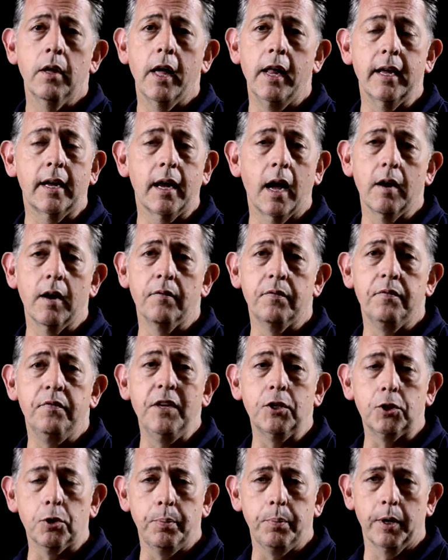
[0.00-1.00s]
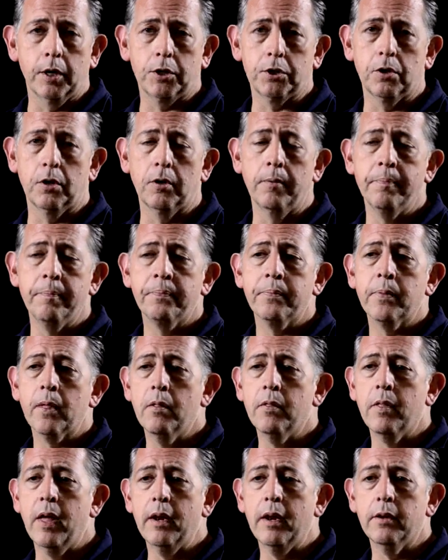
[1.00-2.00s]
any kind of feature picture
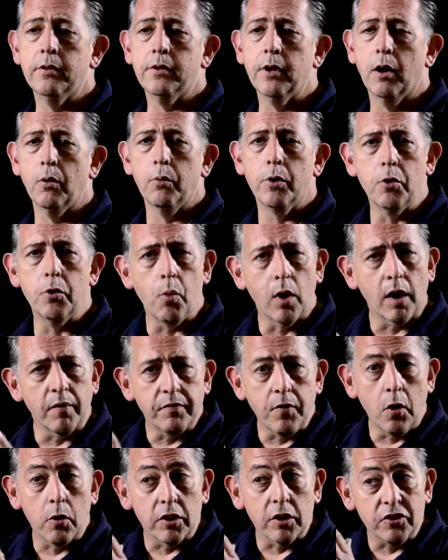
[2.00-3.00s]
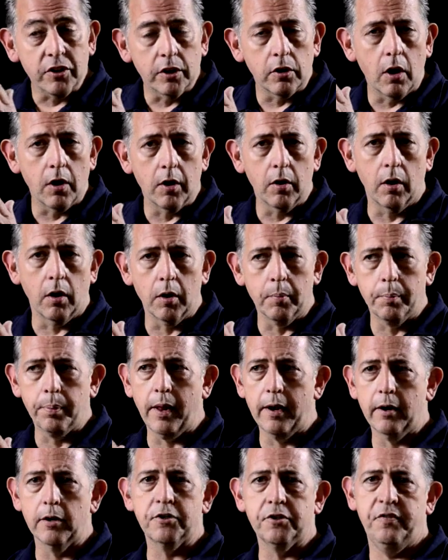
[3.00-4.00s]
that where you want to focus in on a
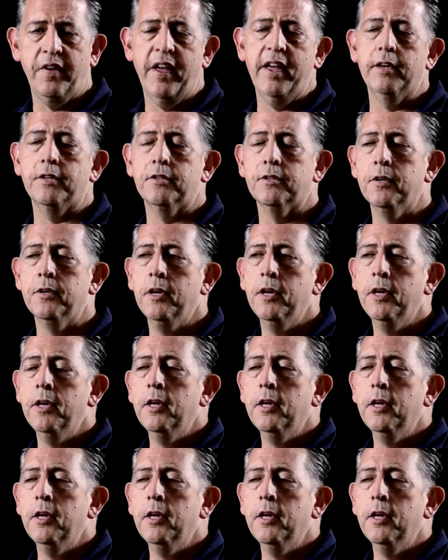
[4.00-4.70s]
player's face.